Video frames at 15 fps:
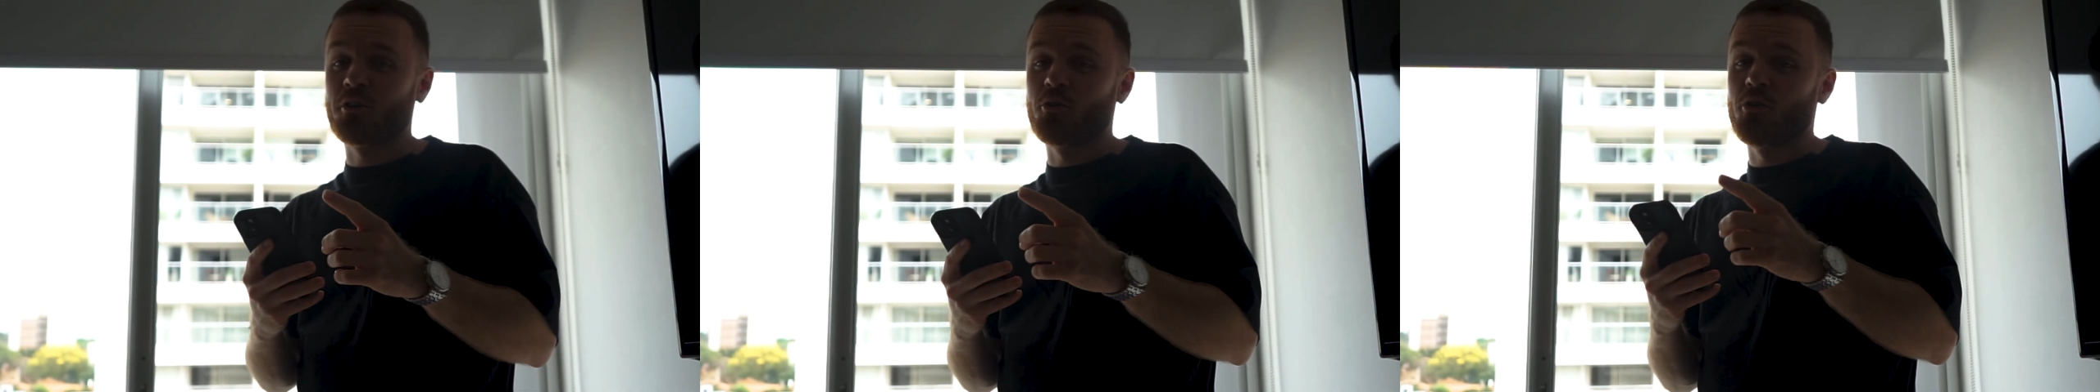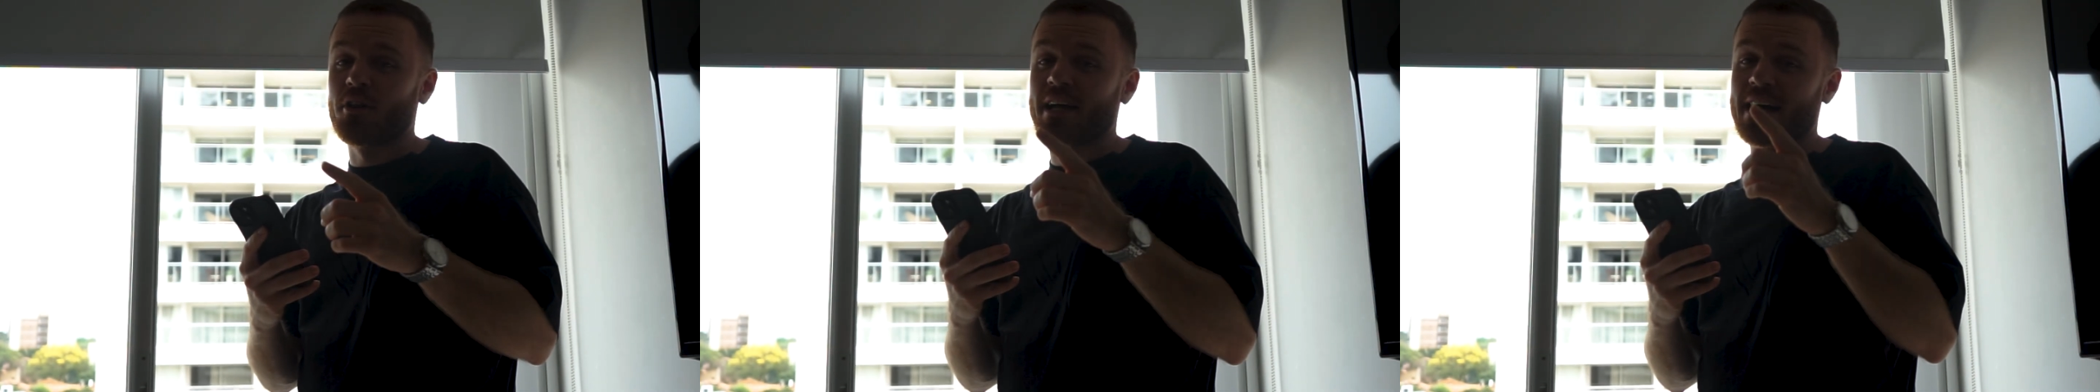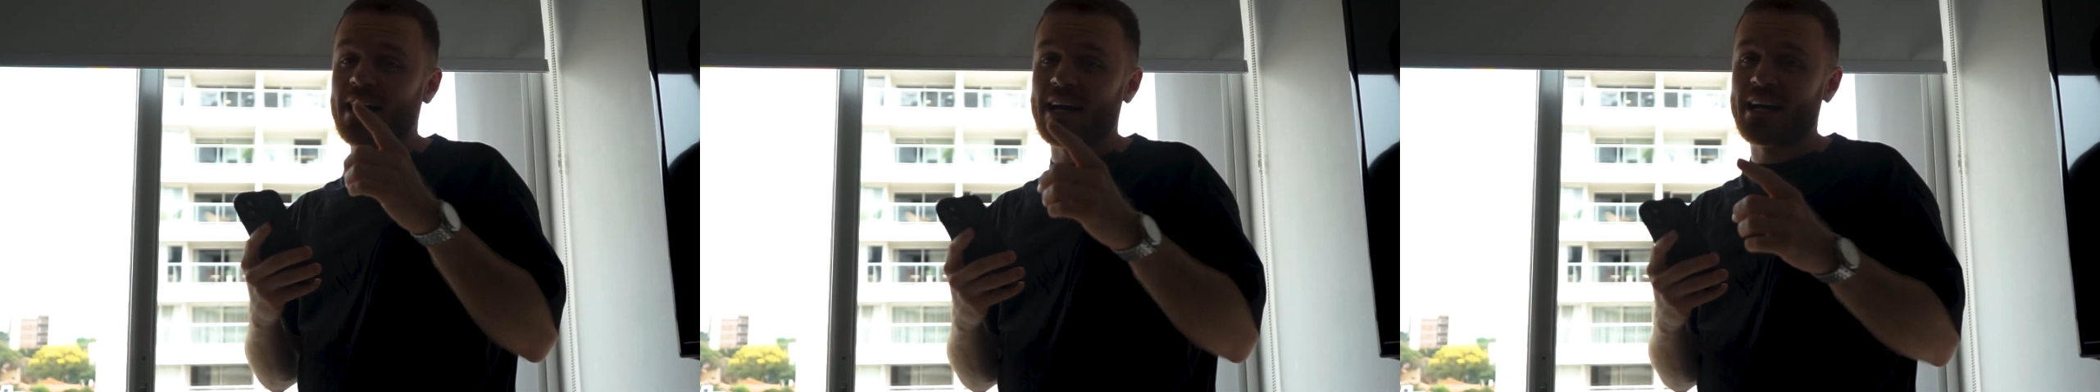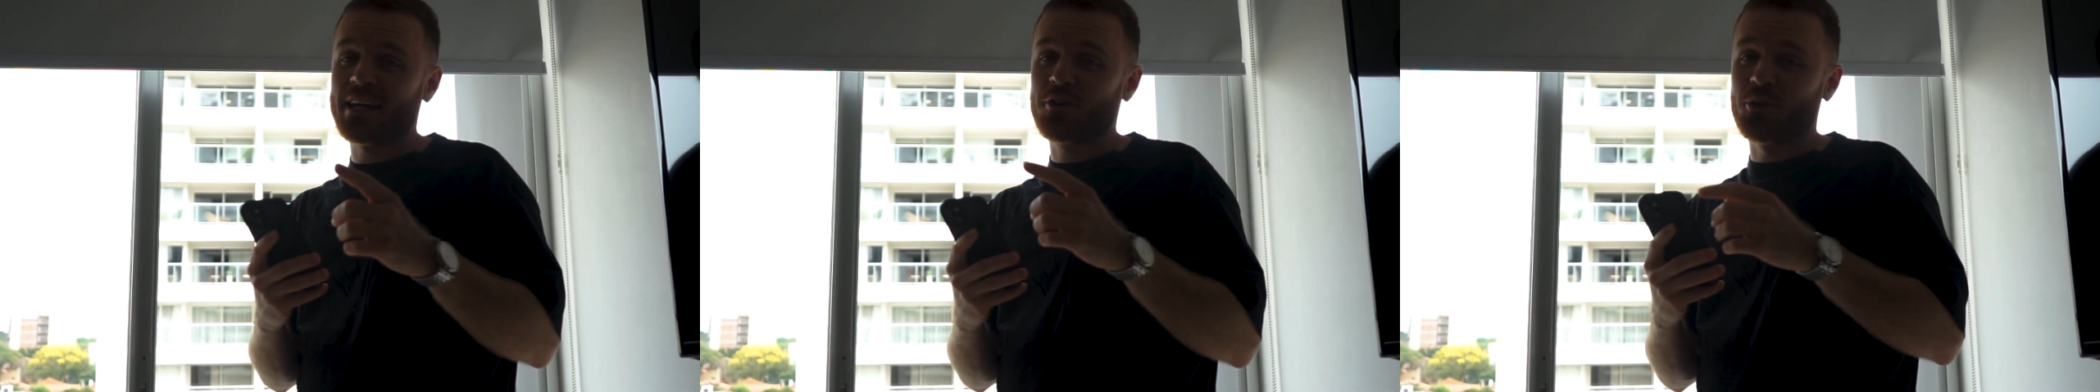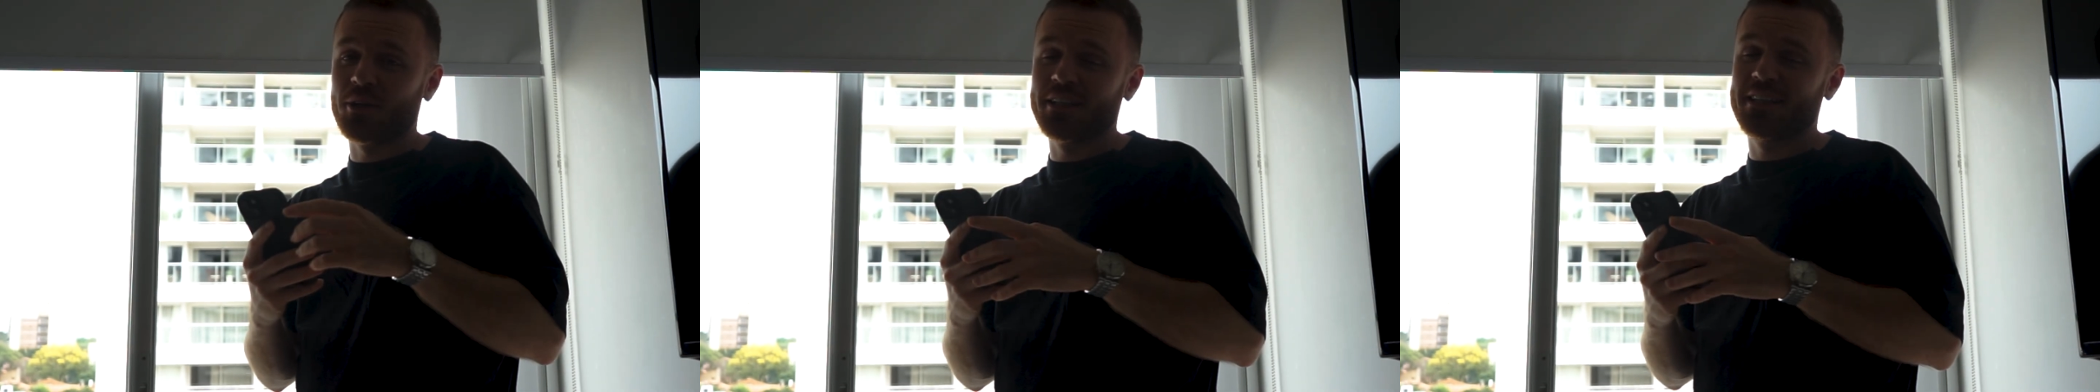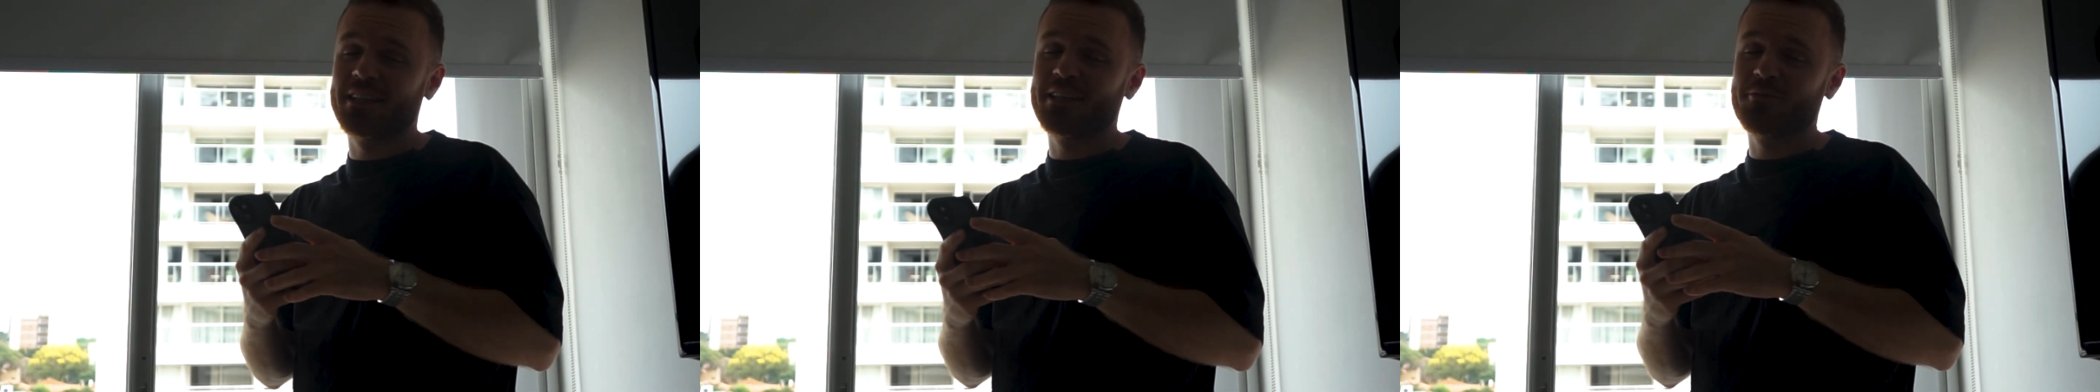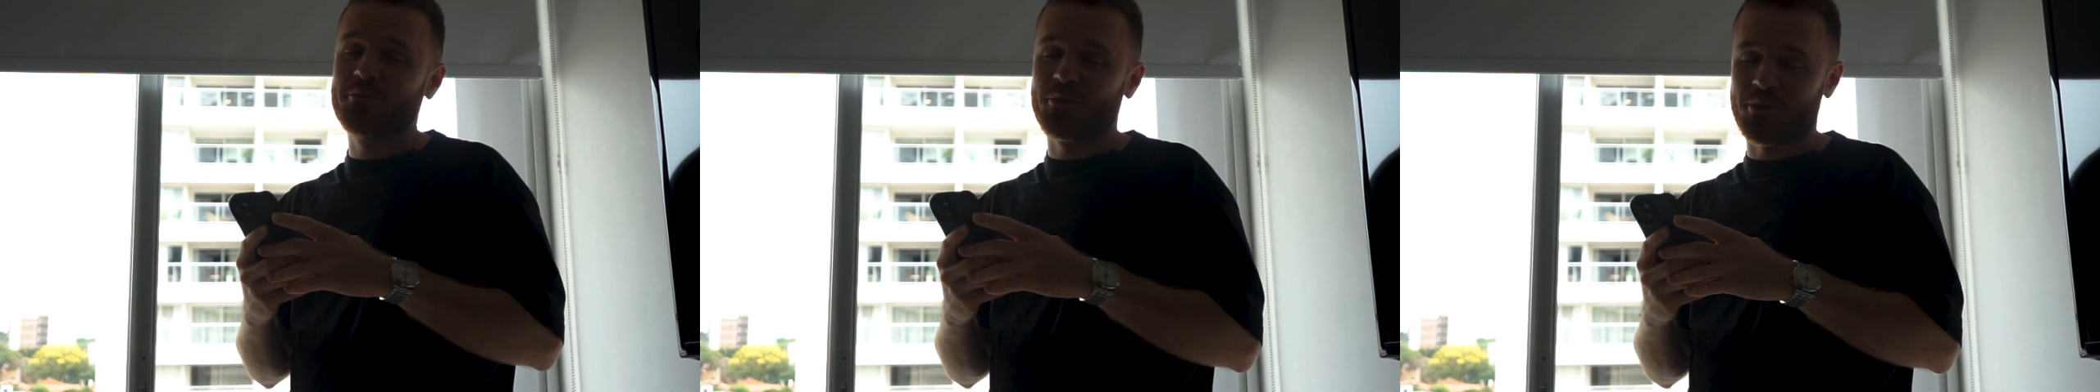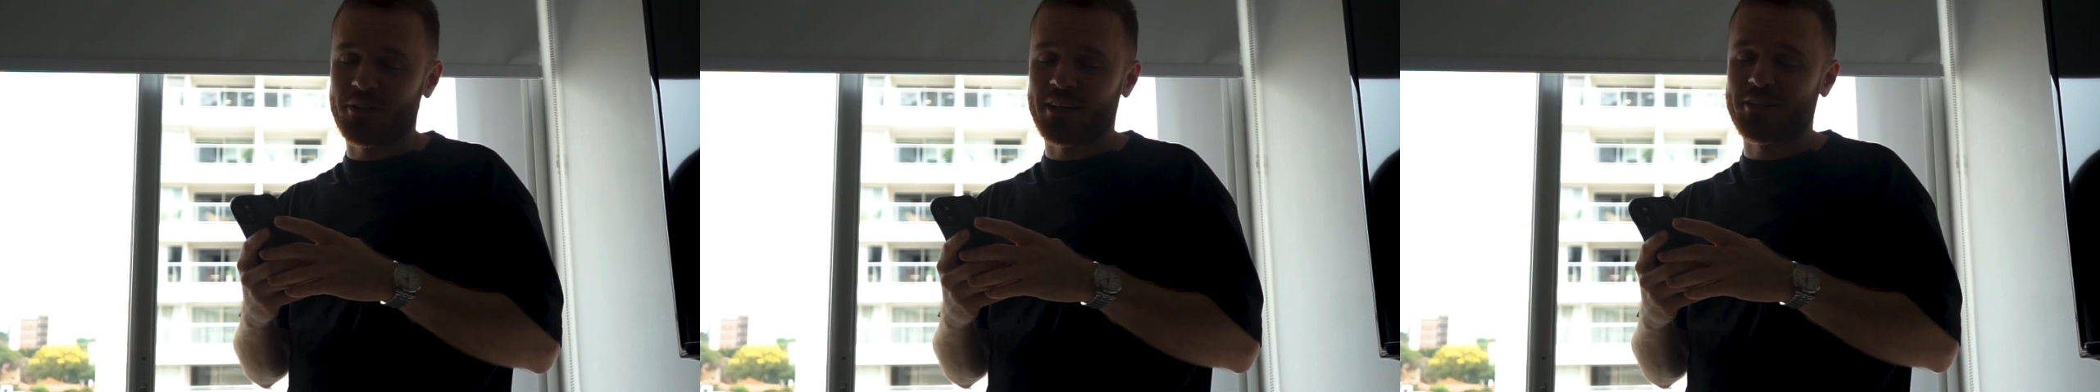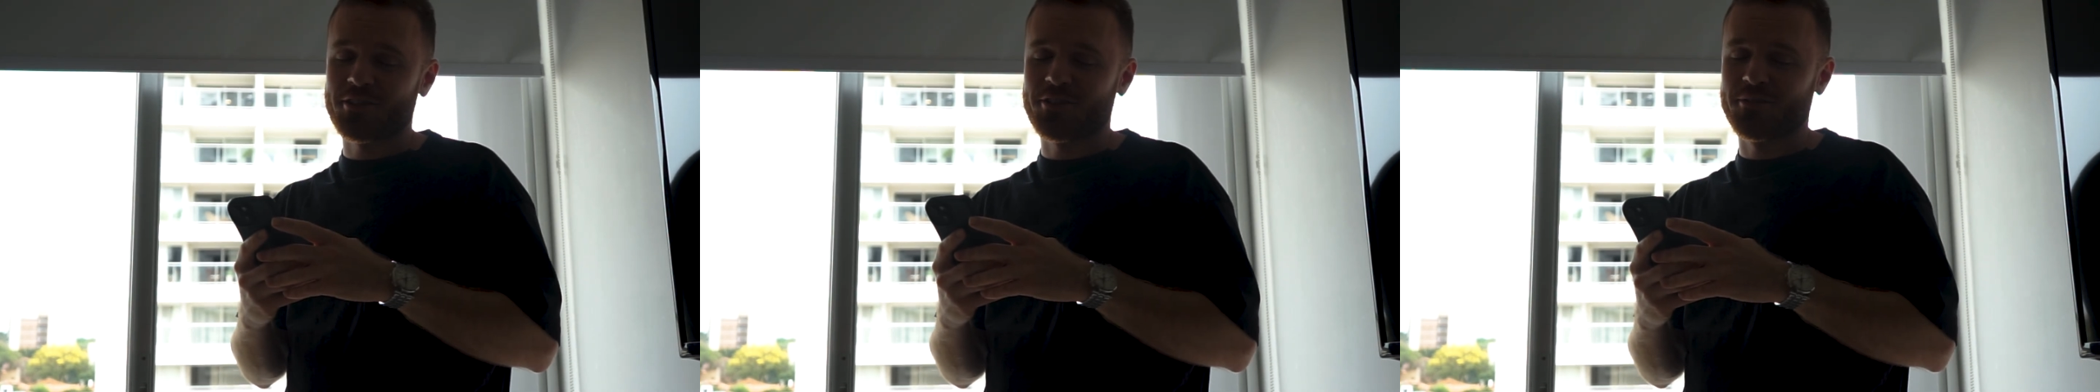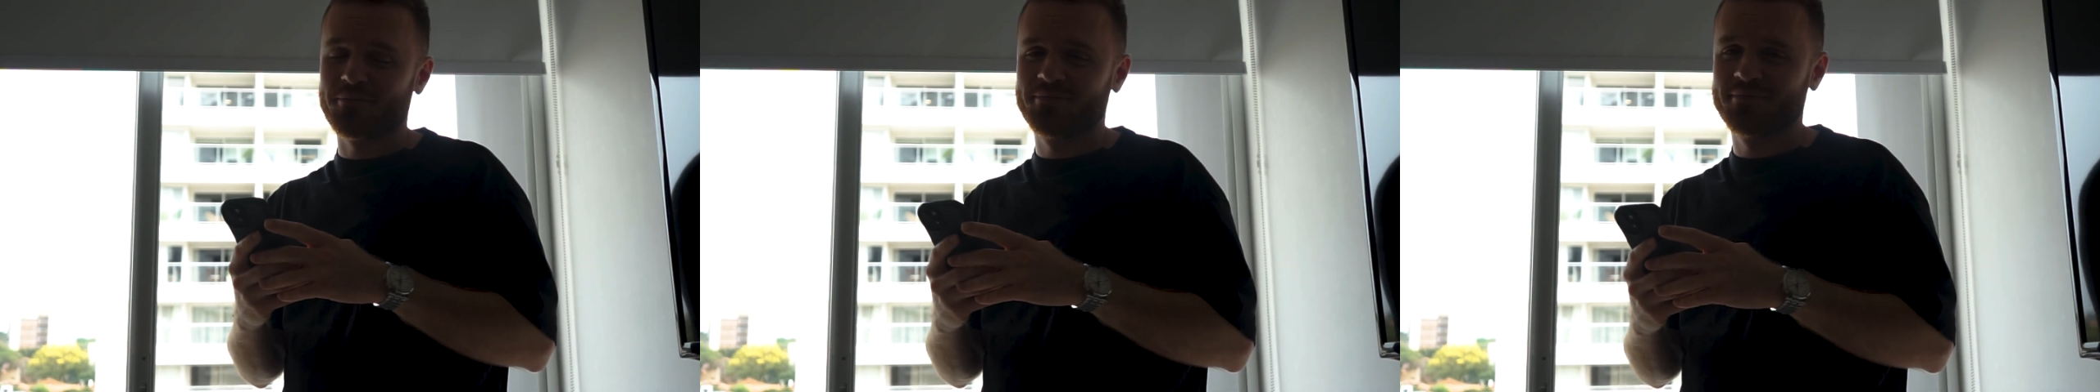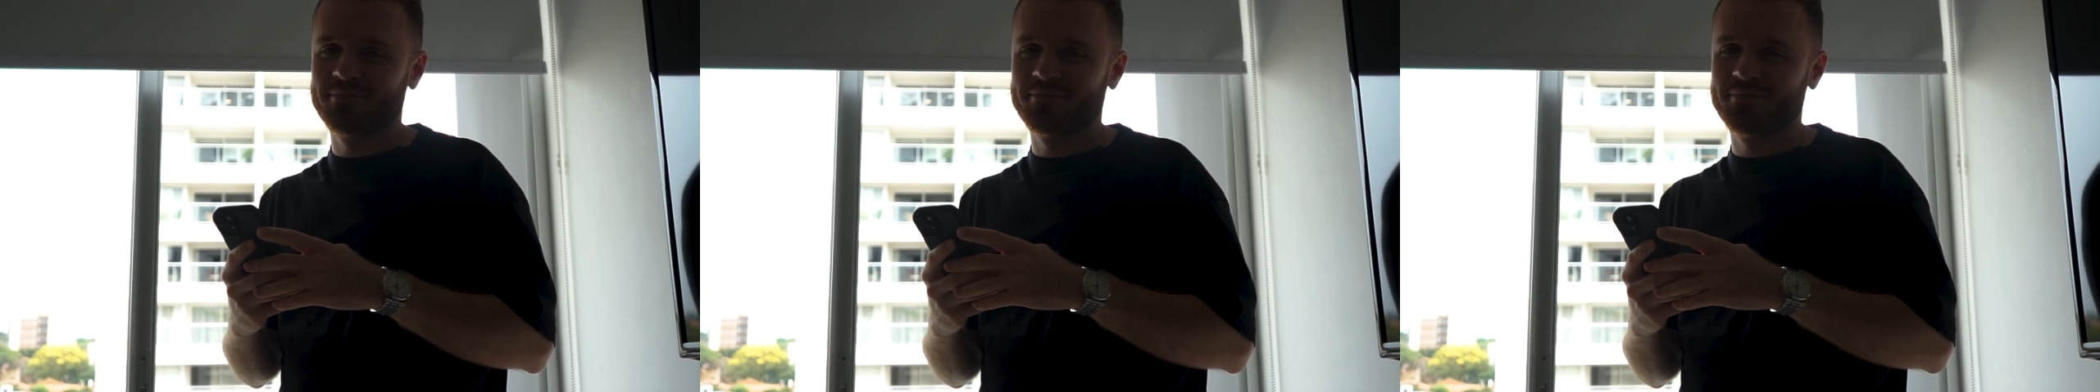call high quality production.